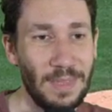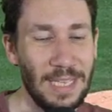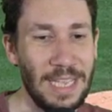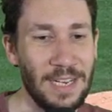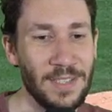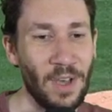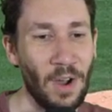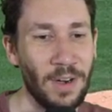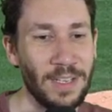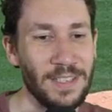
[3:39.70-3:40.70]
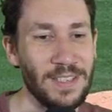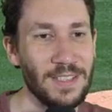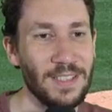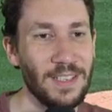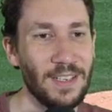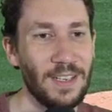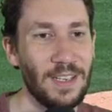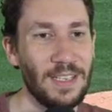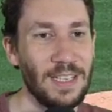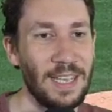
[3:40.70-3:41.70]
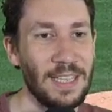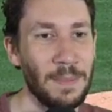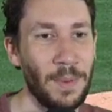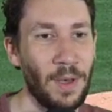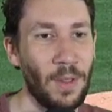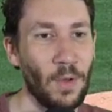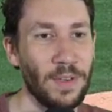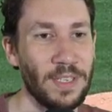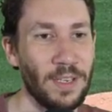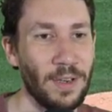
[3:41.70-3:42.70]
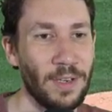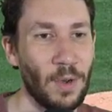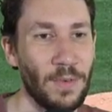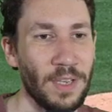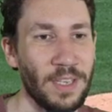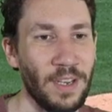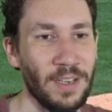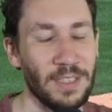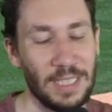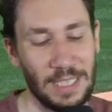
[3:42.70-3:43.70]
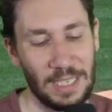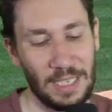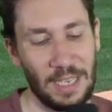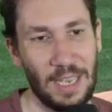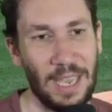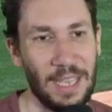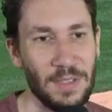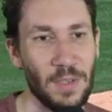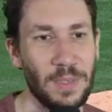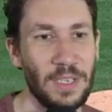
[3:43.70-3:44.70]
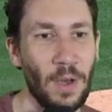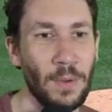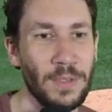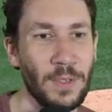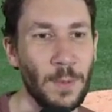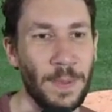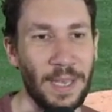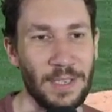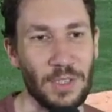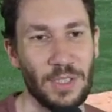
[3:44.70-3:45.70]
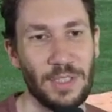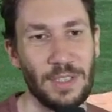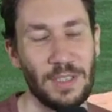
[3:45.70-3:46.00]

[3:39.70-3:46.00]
It is hardest to hit the ball over here and over here. And so in an oh two pitch,